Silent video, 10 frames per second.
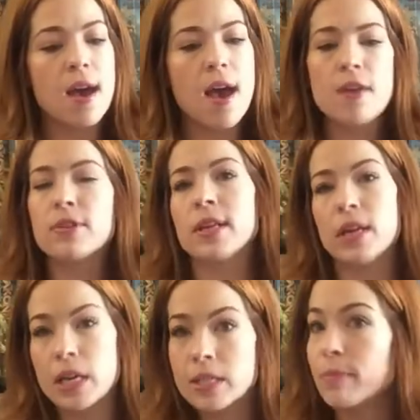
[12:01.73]
Everything
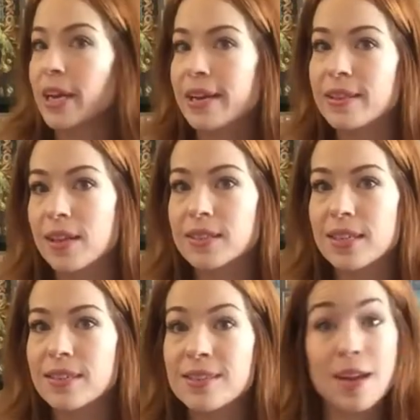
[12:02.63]
costs money in
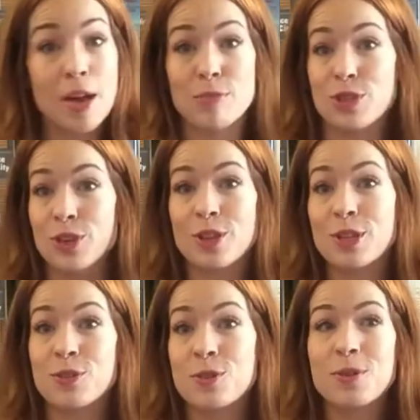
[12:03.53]
London. I'm sure
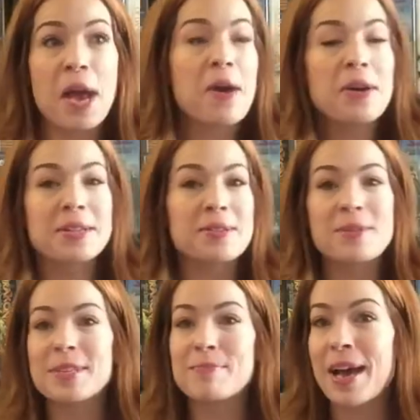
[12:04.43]
that's true now, as it
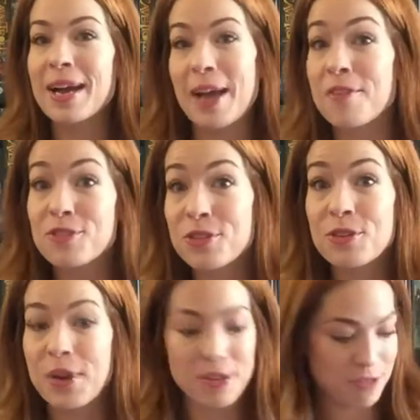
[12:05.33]
was back after the
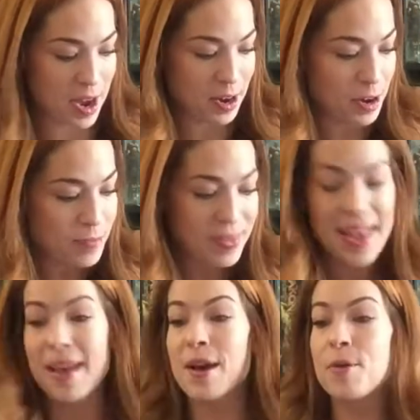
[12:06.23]
Great Fire.
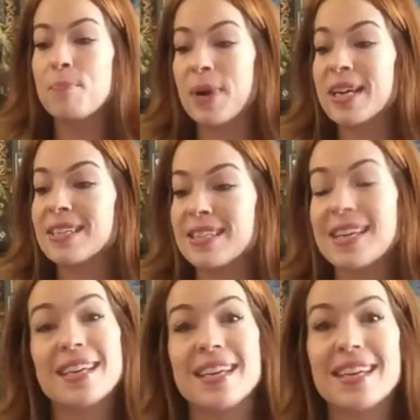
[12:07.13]
But
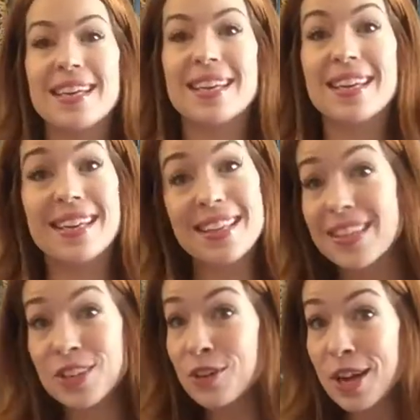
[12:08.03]

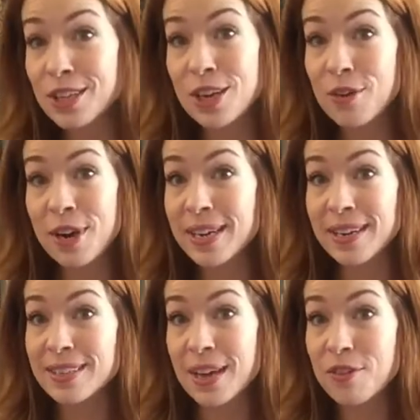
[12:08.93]
you're not generating
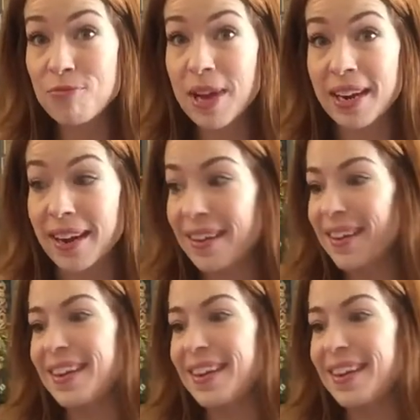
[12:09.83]
a ton of money.